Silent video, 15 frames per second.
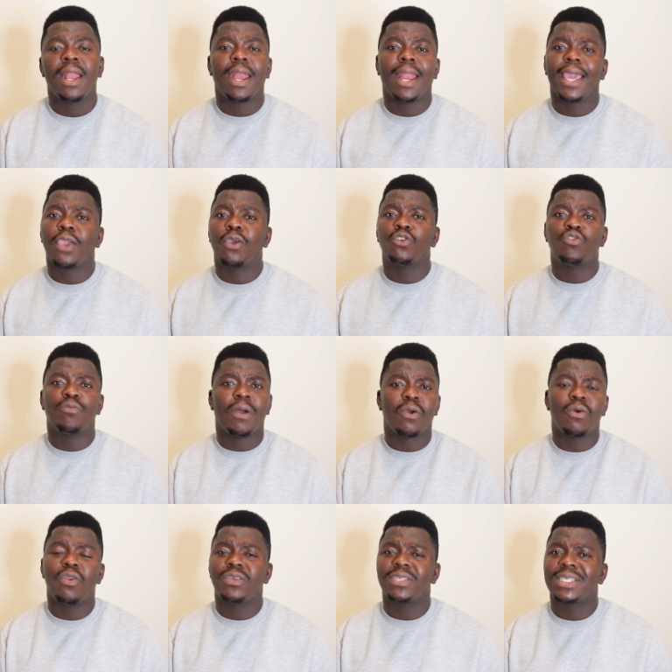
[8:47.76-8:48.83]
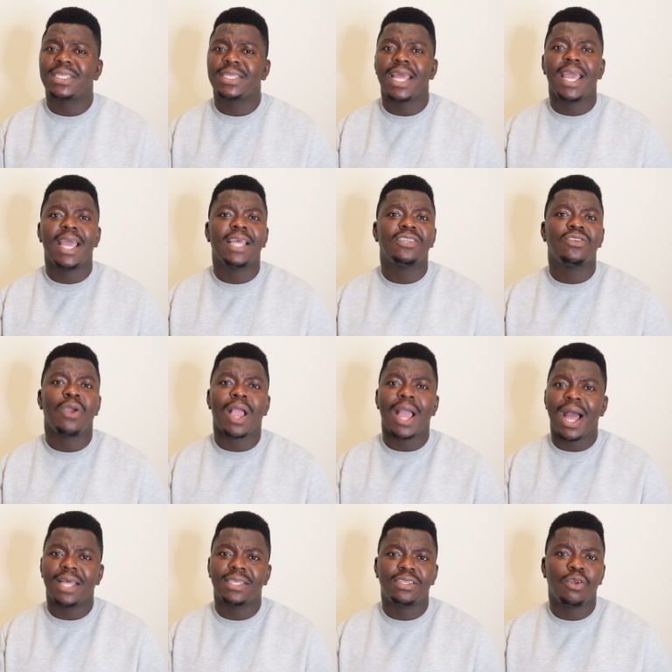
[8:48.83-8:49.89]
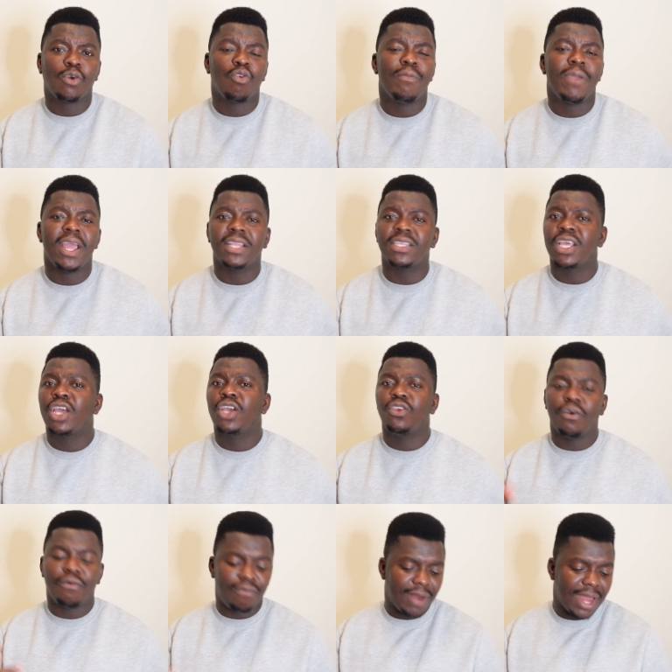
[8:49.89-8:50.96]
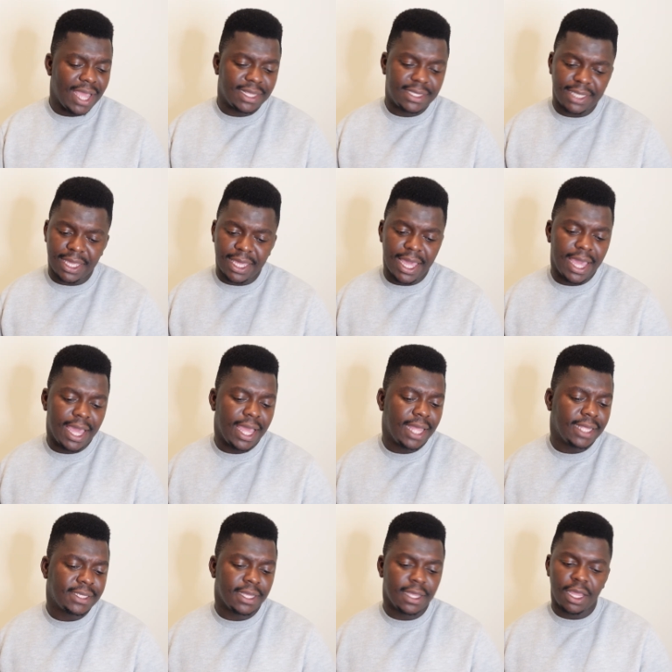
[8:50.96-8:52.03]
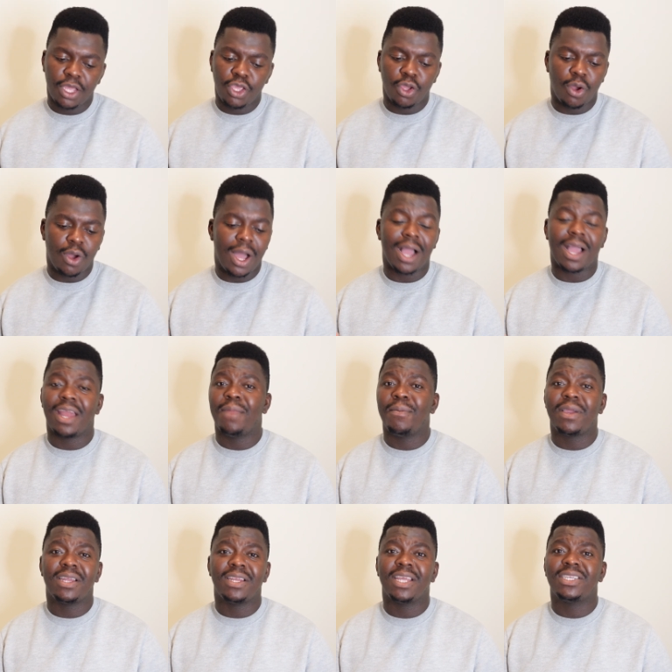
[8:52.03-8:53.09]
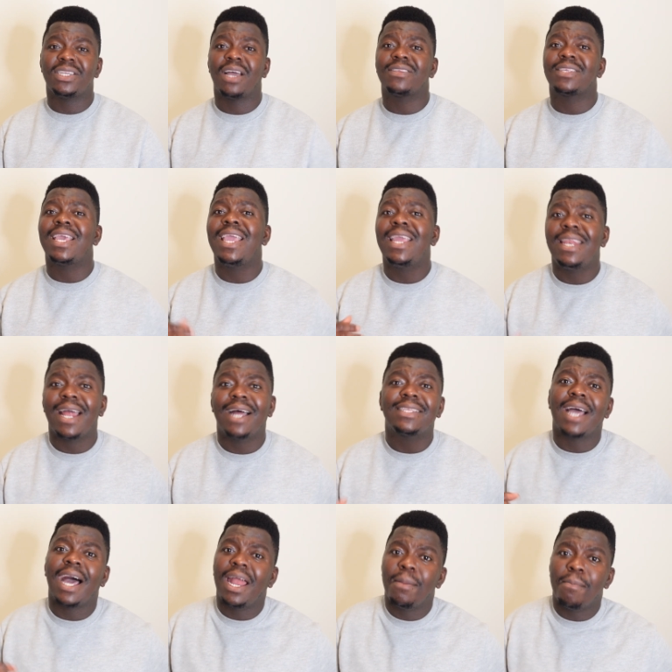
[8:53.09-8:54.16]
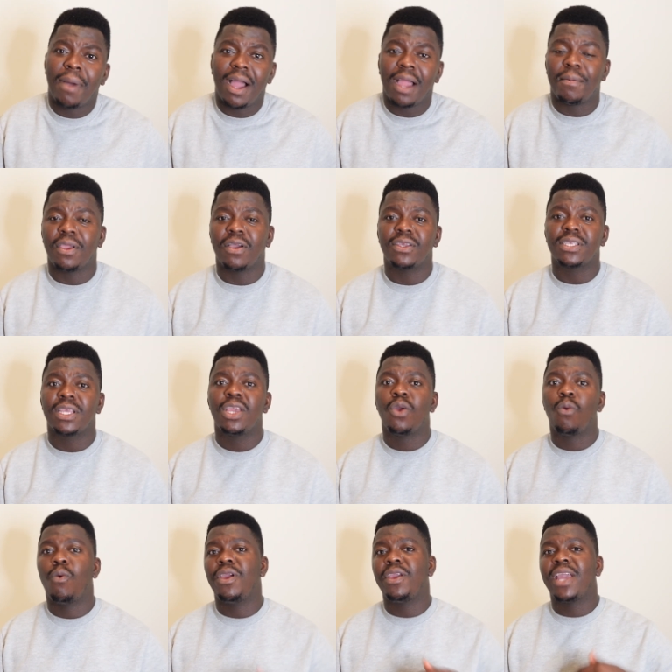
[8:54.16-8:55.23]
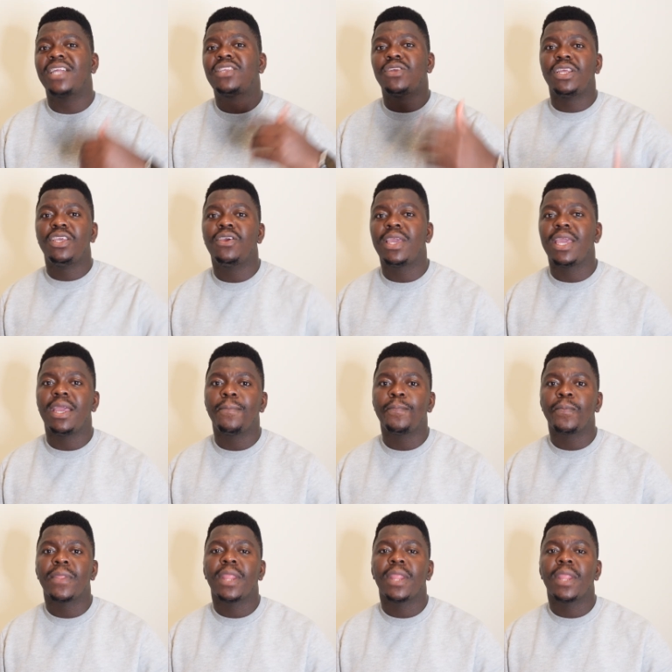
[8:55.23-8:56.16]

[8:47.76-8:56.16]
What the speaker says: like your tuberculosis test, your CAS document, your flight ticket, your academic credentials in that handbag. Because when you get to the